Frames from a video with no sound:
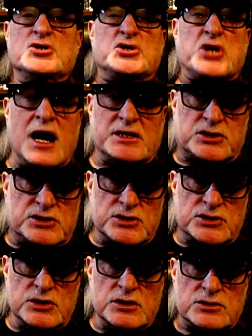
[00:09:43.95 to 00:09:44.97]

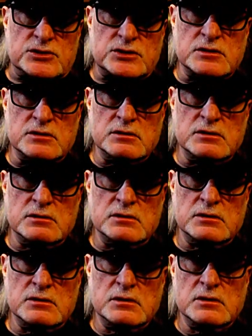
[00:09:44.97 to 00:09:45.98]
justices.
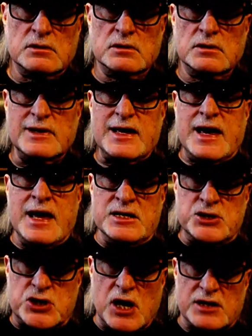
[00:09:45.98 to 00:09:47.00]

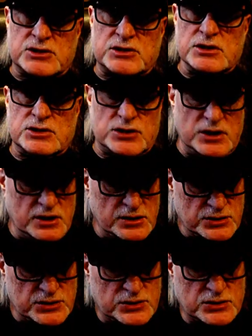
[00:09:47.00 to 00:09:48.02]

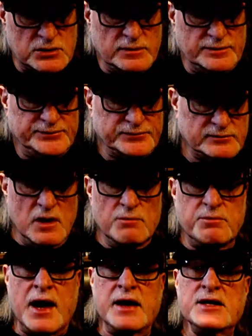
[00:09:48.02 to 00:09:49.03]
Injustices.
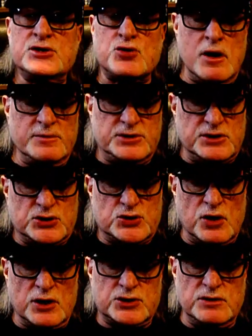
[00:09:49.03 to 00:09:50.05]
Penny Trump's
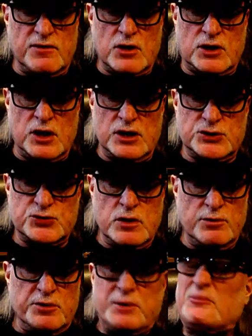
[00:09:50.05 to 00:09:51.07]
destruction of our
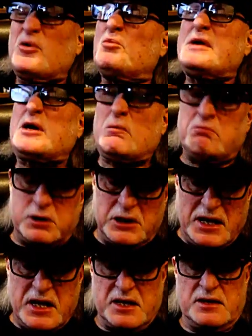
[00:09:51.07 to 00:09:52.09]
country will be
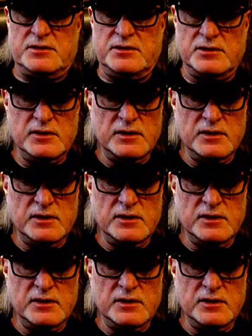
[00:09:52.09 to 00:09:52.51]
completed